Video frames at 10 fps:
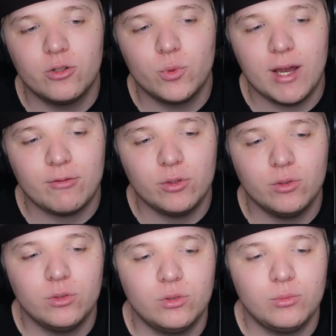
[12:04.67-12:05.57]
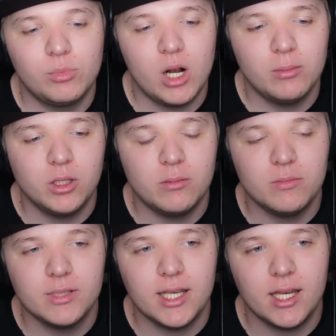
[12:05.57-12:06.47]
graphical
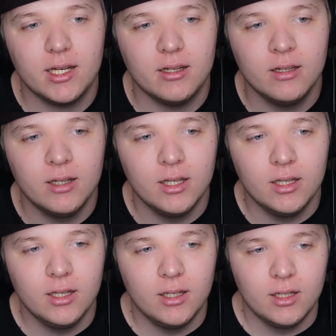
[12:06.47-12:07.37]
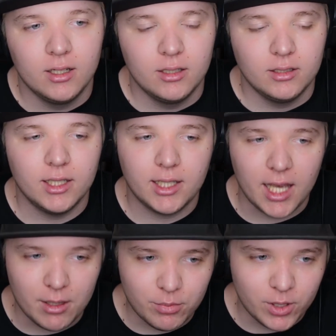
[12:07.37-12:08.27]
problems and the
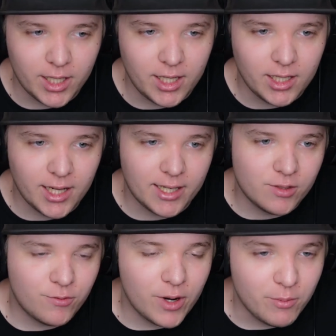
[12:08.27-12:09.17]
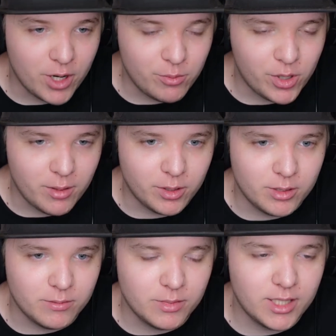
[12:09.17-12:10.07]
gameplay has frame rate
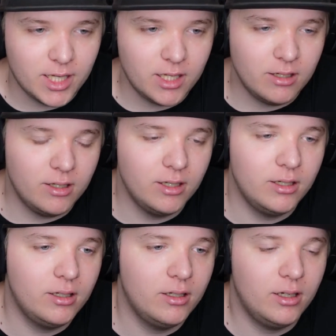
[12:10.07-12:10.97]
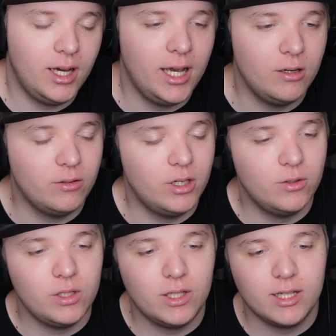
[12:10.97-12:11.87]
problems and I don't know,
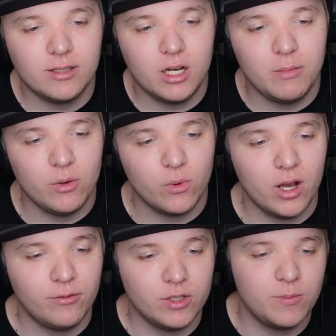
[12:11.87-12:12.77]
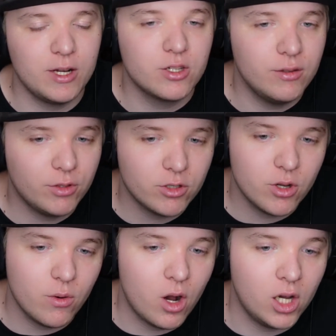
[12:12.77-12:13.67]
dude, that's gonna be rough, especially if there's
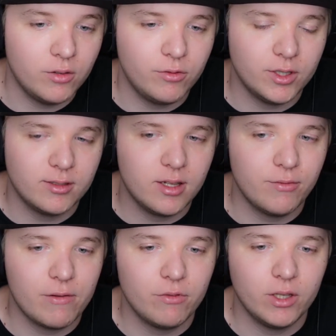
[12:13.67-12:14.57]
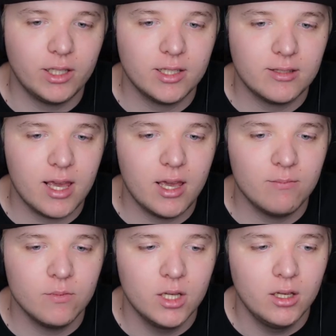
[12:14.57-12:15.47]
no on foot stuff. I feel like this game